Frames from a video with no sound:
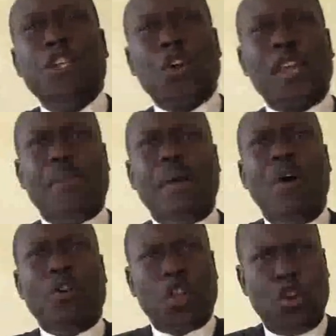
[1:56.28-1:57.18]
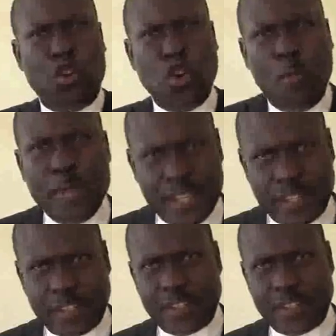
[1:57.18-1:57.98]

It's all about lobbying.